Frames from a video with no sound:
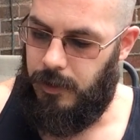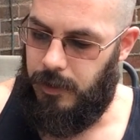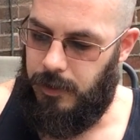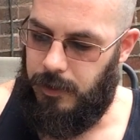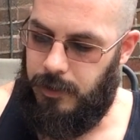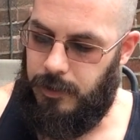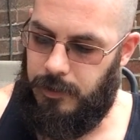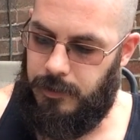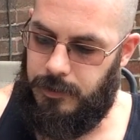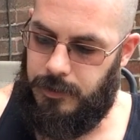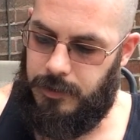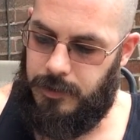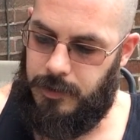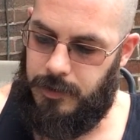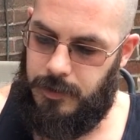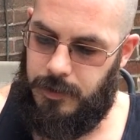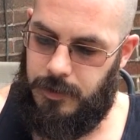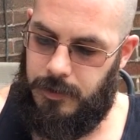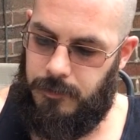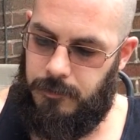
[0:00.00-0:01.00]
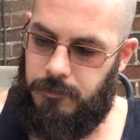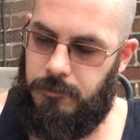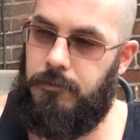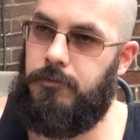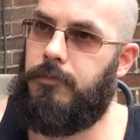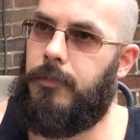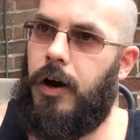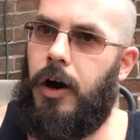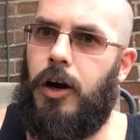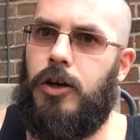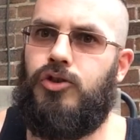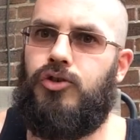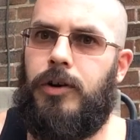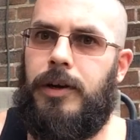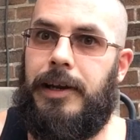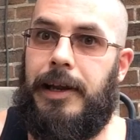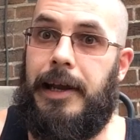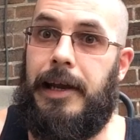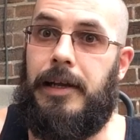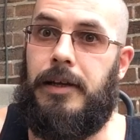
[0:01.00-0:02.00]
It is
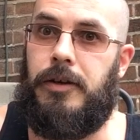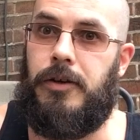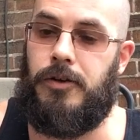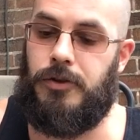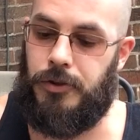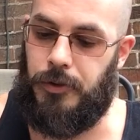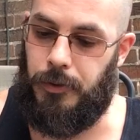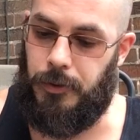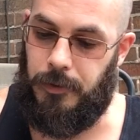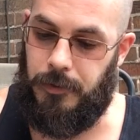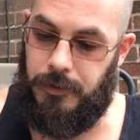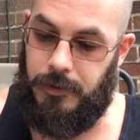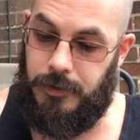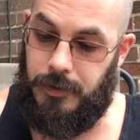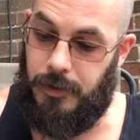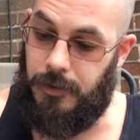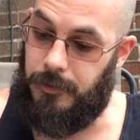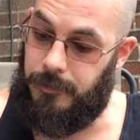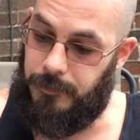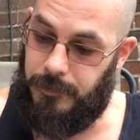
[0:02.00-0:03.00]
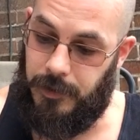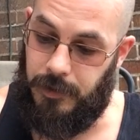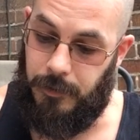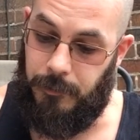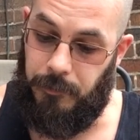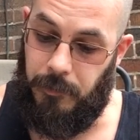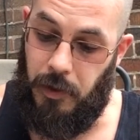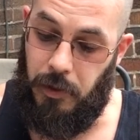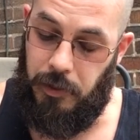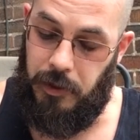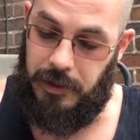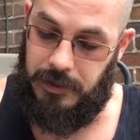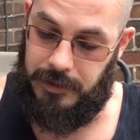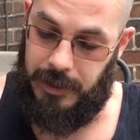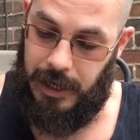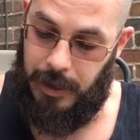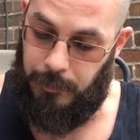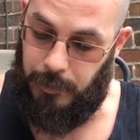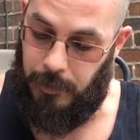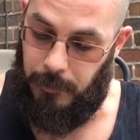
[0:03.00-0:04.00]
108 years old, so you know, things
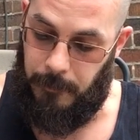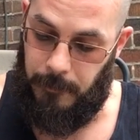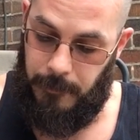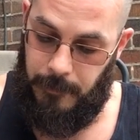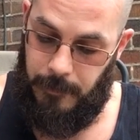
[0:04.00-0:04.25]
happen.